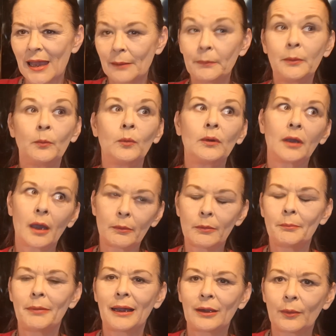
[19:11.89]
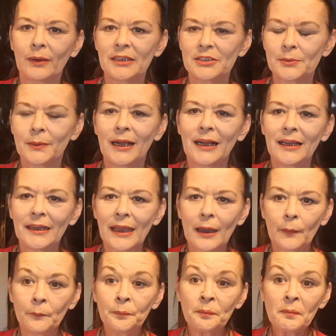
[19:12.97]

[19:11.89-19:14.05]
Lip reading: I mean, we're going back quite a while now,